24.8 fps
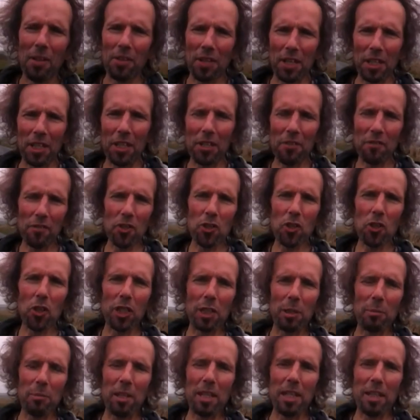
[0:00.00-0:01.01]
Thank you for
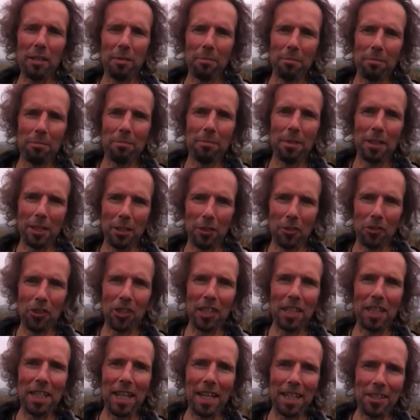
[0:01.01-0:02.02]
joining me, and I'll
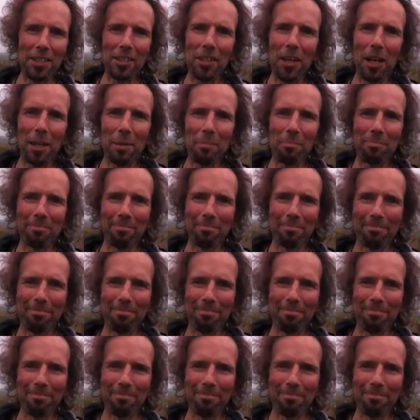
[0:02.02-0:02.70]
see you next time.